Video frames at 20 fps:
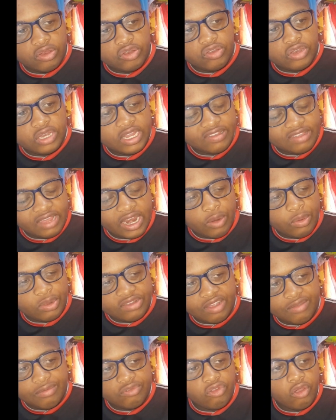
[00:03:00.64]
yesterday he was
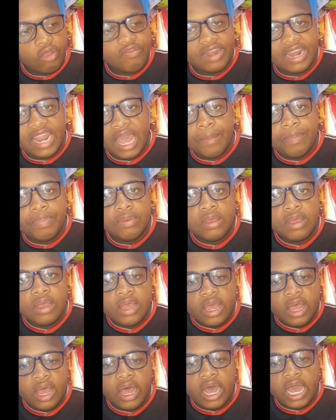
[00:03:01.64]
able to overlap.
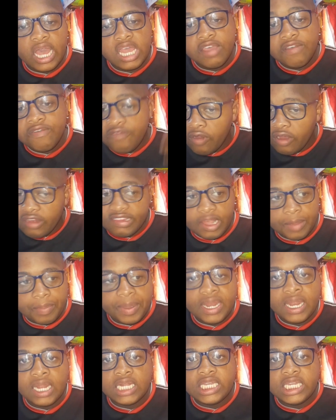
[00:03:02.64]
He forced a
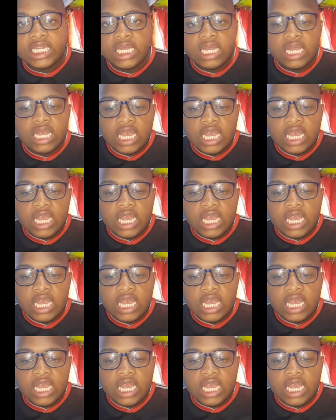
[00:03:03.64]
penalty